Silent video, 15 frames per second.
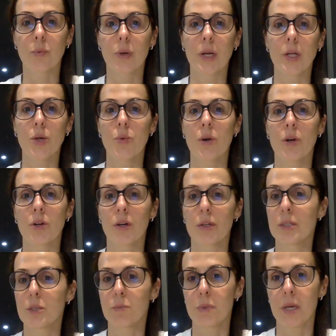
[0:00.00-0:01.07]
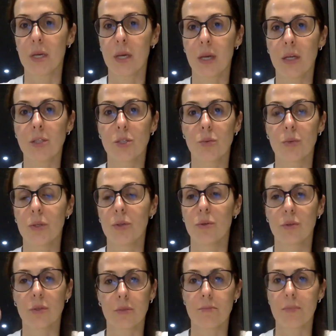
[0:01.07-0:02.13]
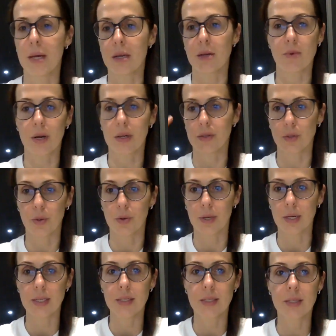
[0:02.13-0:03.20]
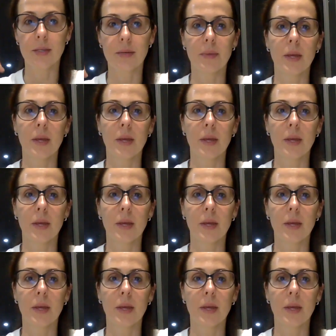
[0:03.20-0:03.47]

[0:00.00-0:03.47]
when you are not speaking to reduce background noise.